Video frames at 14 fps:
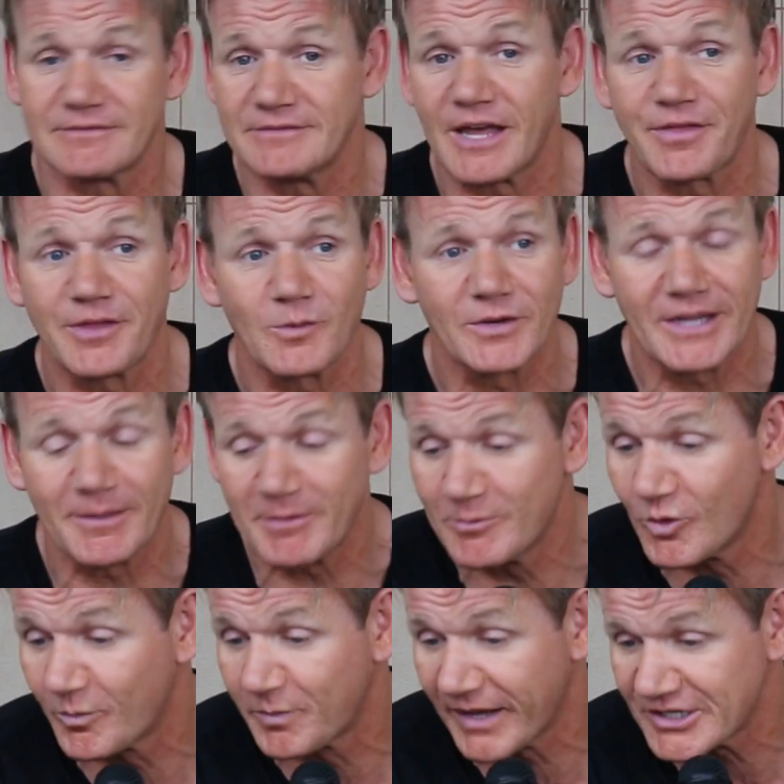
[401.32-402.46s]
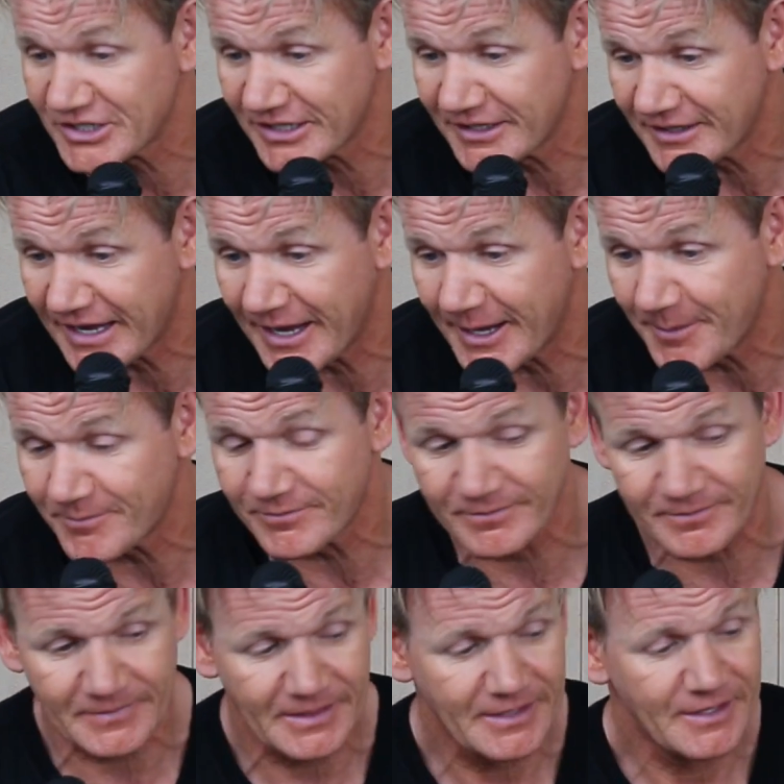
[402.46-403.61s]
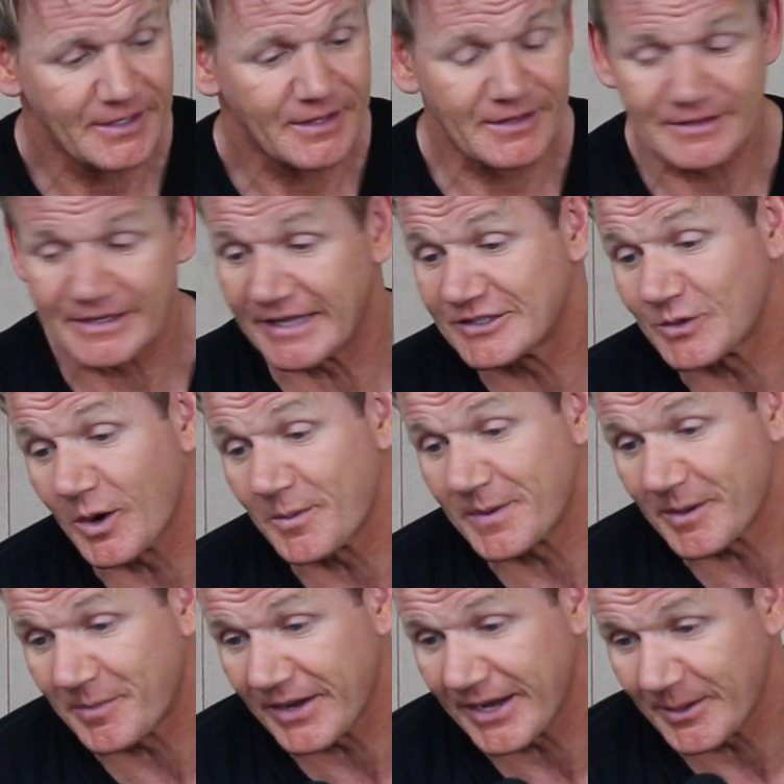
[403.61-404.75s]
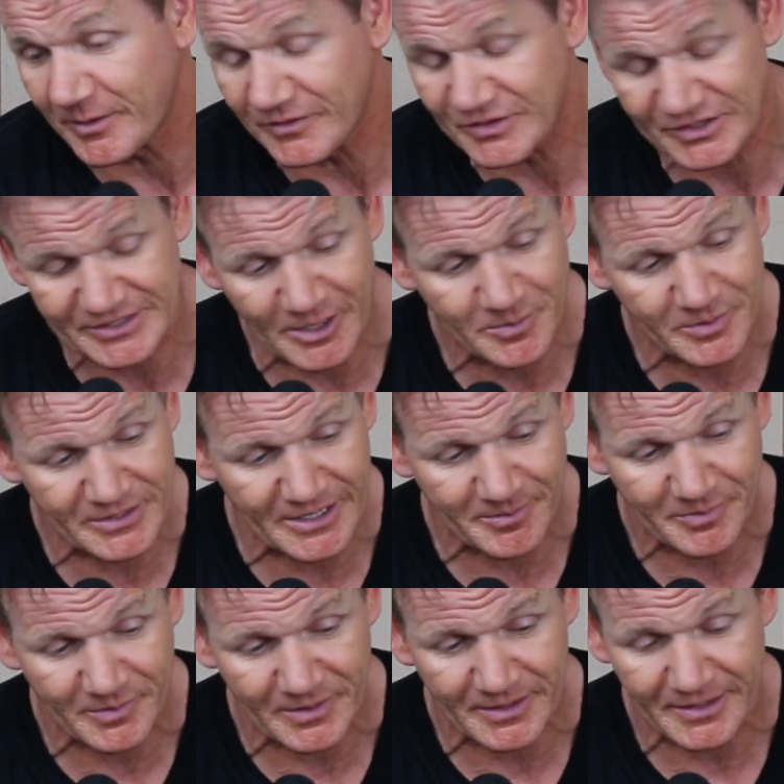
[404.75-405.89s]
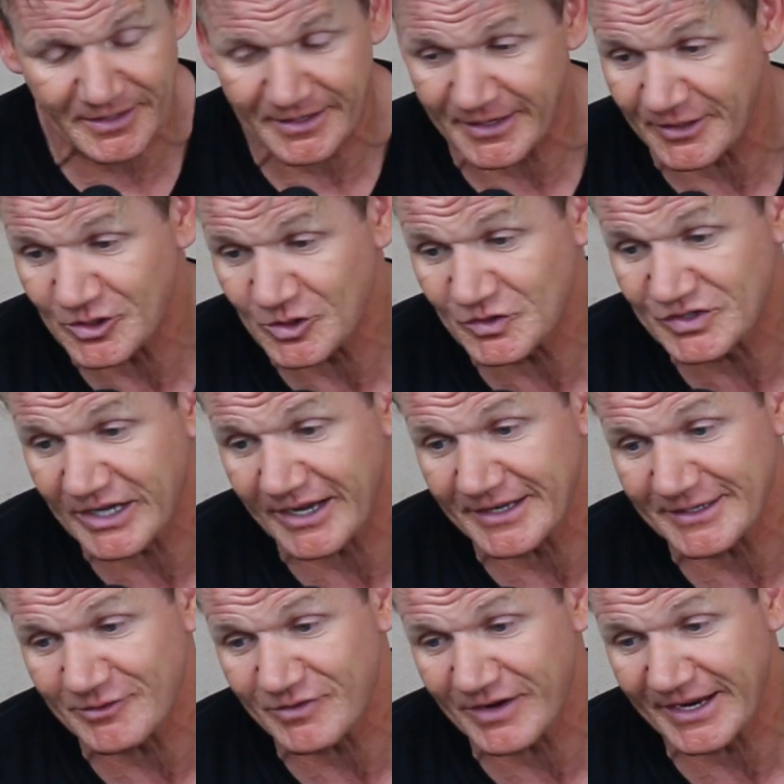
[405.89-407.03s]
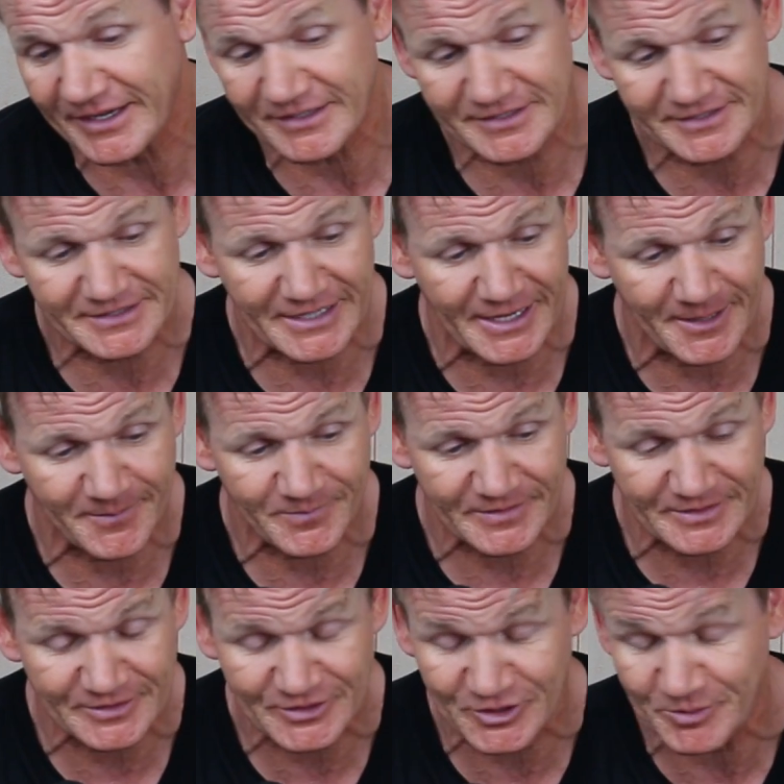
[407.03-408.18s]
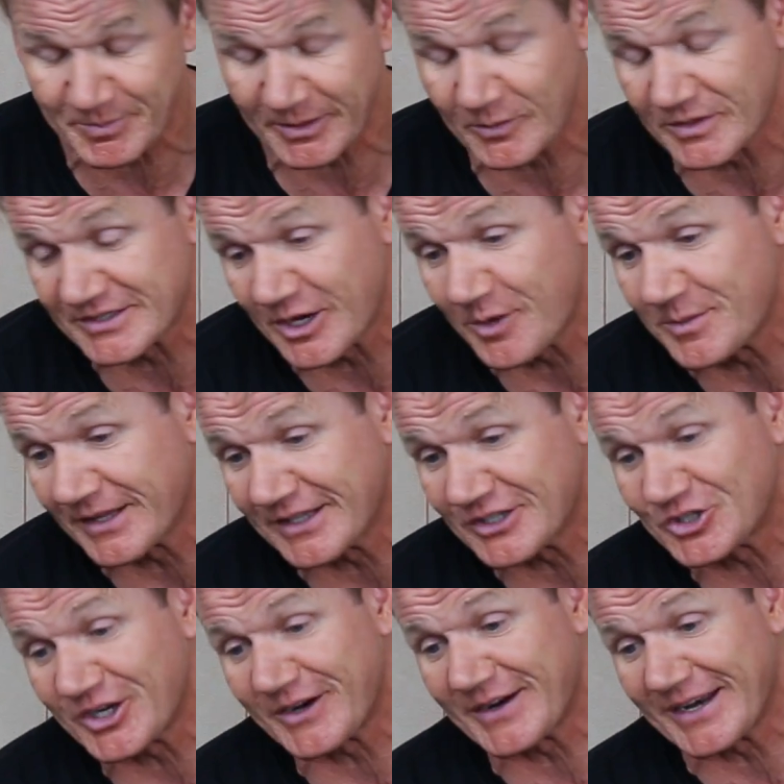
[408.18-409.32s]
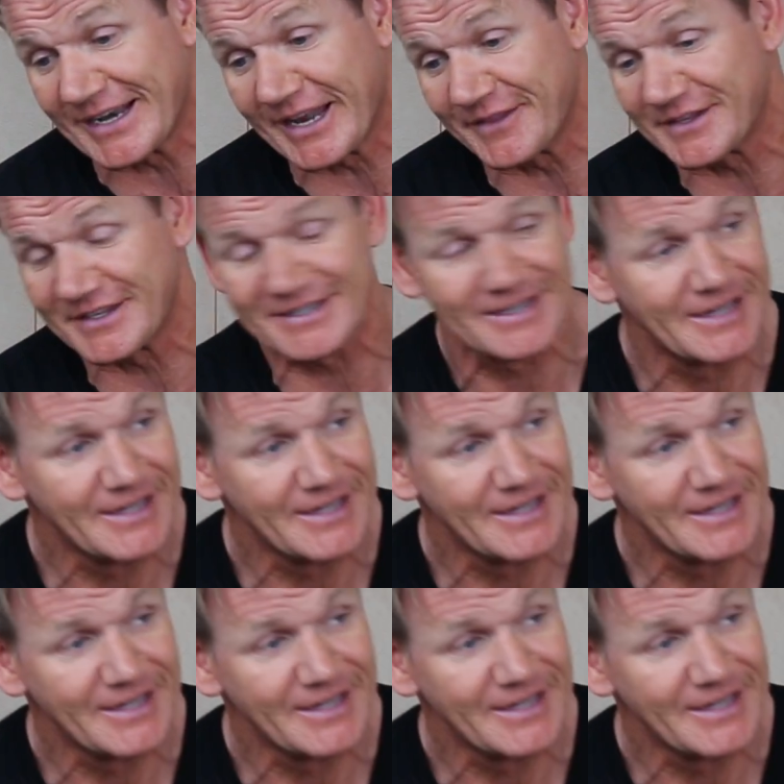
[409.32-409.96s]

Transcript: Nothing would give me more pleasure than to open up here. We've just opened up a new site in Vegas, 2 big ones opening this year in London.